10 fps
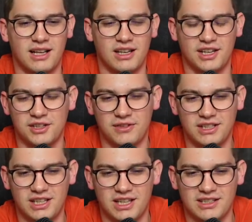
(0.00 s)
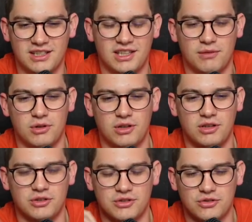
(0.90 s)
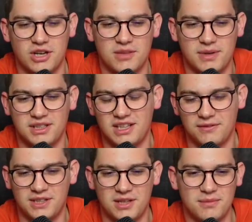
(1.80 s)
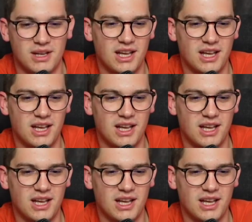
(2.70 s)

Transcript: a lot of ideas and they were constrained by the dev team.